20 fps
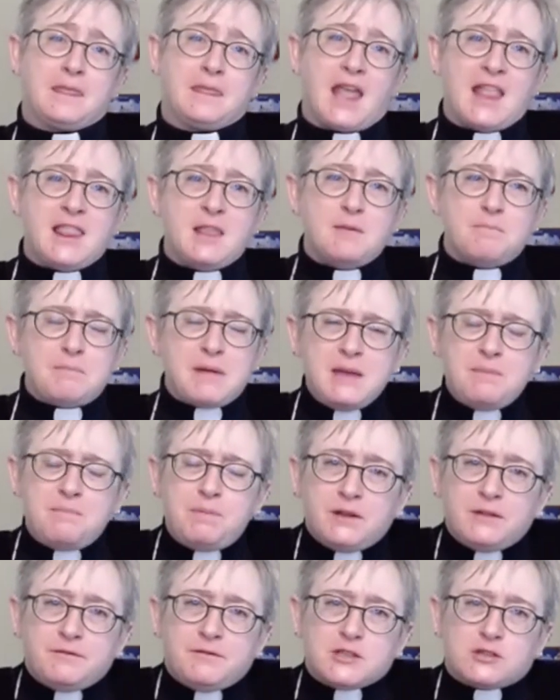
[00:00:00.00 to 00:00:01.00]
And the
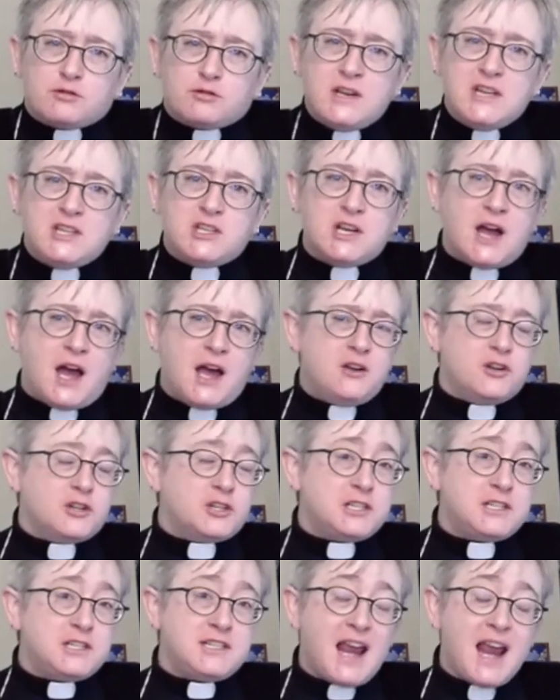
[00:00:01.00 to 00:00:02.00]
people of this region
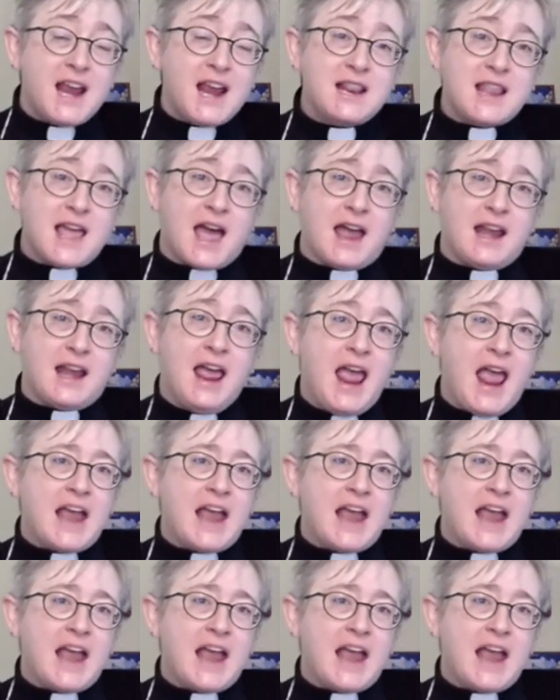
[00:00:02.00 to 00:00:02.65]
understand that.